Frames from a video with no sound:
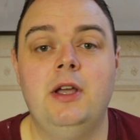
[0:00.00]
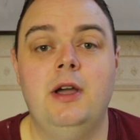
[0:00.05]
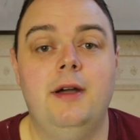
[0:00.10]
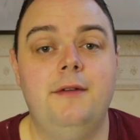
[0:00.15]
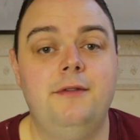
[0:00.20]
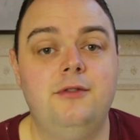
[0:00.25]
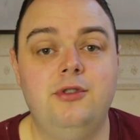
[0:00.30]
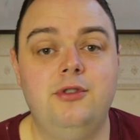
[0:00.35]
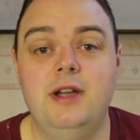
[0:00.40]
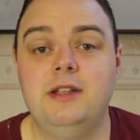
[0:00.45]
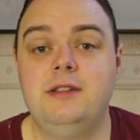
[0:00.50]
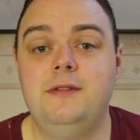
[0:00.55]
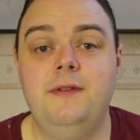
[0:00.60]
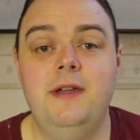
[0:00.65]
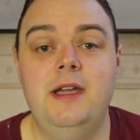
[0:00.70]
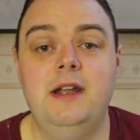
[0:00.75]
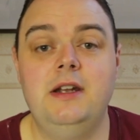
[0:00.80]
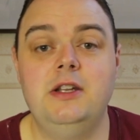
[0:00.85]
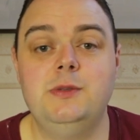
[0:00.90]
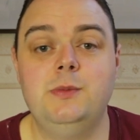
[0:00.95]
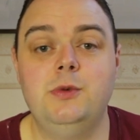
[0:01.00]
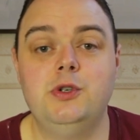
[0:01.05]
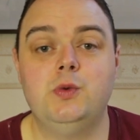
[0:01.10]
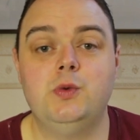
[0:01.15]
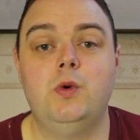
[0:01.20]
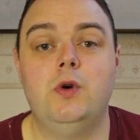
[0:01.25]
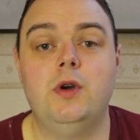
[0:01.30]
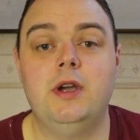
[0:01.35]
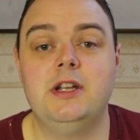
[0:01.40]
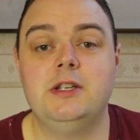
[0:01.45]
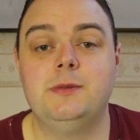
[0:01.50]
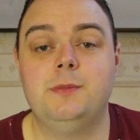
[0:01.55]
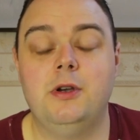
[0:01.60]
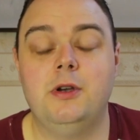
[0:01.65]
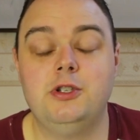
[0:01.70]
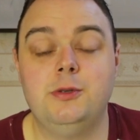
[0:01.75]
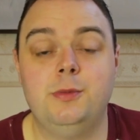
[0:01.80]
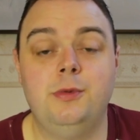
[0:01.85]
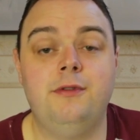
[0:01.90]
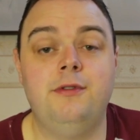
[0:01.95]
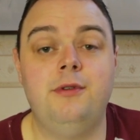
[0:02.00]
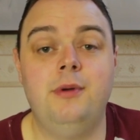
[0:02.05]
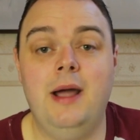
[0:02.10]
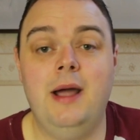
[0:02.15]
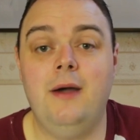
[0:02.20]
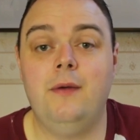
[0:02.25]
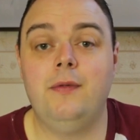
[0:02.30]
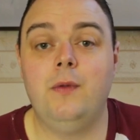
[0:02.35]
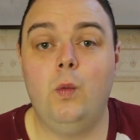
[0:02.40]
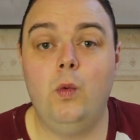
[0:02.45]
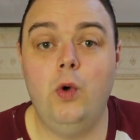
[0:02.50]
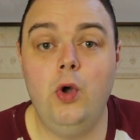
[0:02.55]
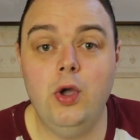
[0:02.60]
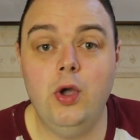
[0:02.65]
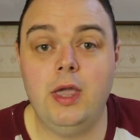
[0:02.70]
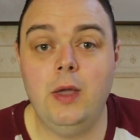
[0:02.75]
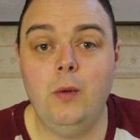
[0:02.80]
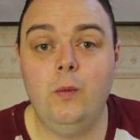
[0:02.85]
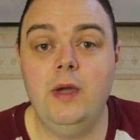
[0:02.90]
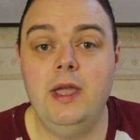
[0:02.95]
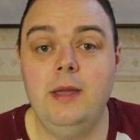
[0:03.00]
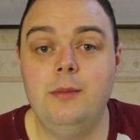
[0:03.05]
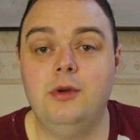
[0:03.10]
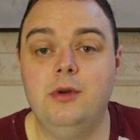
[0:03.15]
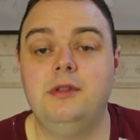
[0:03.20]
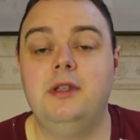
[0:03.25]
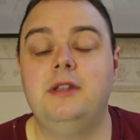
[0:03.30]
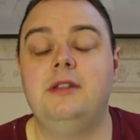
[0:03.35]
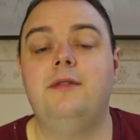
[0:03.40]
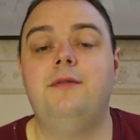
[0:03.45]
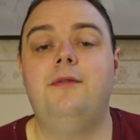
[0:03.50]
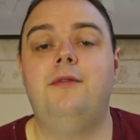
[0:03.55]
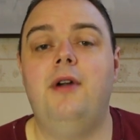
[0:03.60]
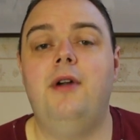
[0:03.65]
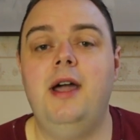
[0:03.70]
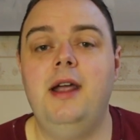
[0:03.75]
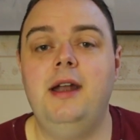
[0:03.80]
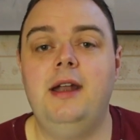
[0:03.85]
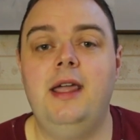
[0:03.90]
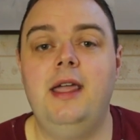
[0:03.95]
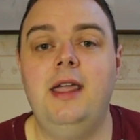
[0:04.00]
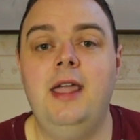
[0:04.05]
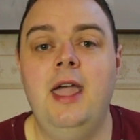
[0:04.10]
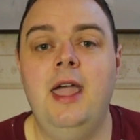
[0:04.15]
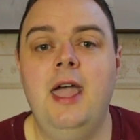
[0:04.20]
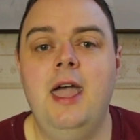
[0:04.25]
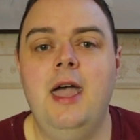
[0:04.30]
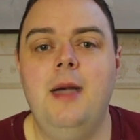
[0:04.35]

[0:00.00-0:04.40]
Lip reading: I've tried to fit in as much walking as possible throughout the working week, Monday to Friday,